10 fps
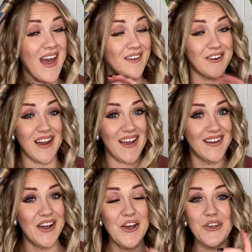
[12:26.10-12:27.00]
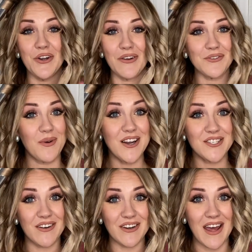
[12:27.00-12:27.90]
Every day. You don't have to wash
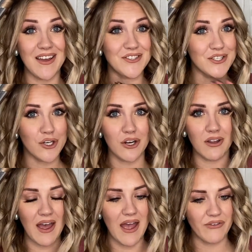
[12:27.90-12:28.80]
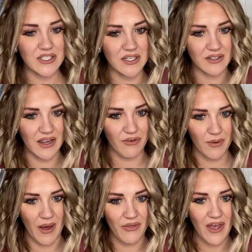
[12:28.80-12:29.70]
it every day, just curl it every single day for a
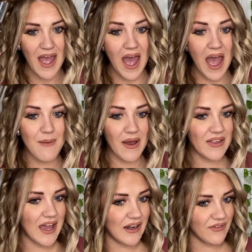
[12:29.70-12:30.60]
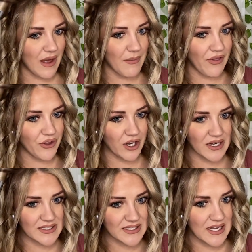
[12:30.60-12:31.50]
month. And by the end of that month, you're
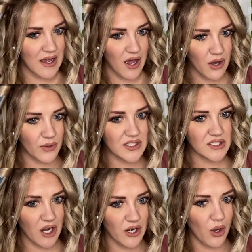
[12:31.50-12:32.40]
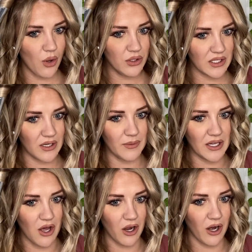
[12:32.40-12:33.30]
gonna see, oh, it's starting to hold a little bit
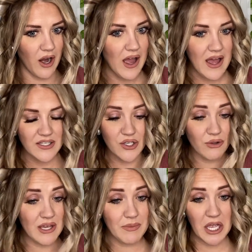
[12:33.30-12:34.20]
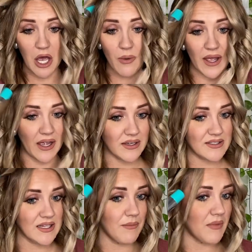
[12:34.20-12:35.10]
longer. So keep it going.
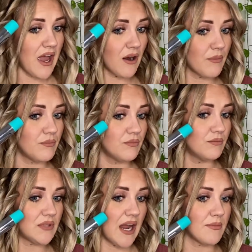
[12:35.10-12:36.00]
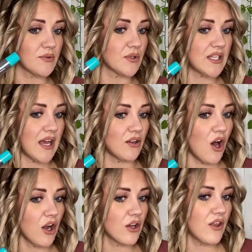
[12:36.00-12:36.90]
Some hair types will take
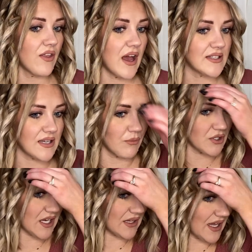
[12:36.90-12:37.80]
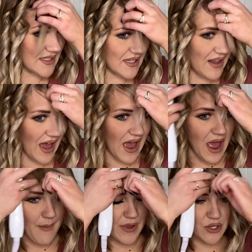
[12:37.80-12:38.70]
longer than that, some will take less than that,
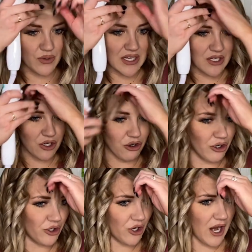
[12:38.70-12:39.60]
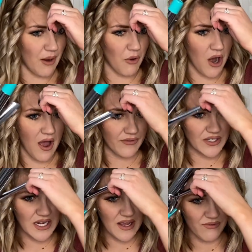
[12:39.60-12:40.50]
but you need to curl your hair more
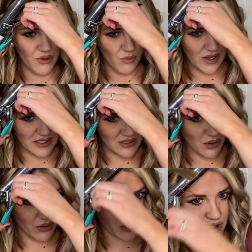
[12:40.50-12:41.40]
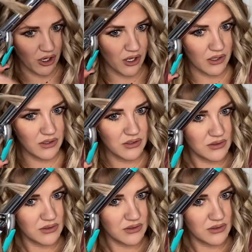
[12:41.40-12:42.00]
often if you want it to hold a curl.